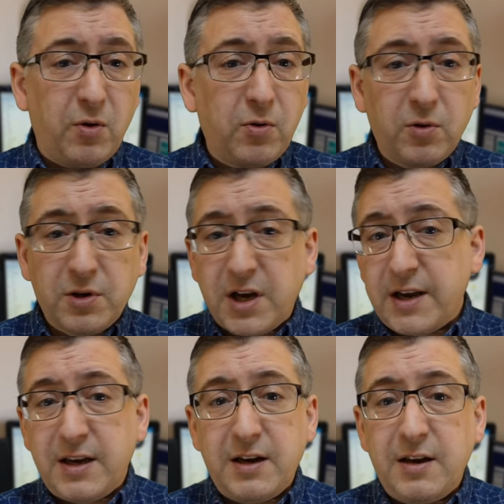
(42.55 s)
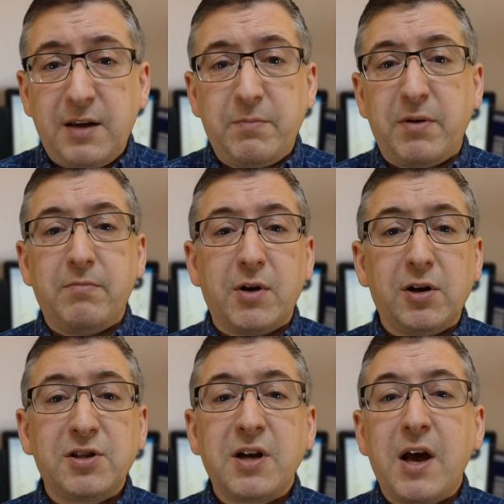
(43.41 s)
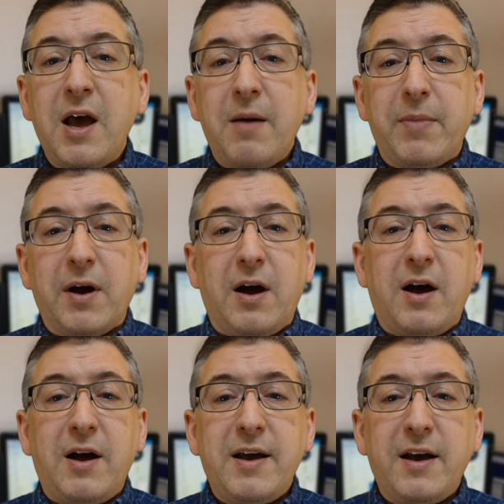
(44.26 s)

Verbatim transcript: all Daikin heat pump models, but I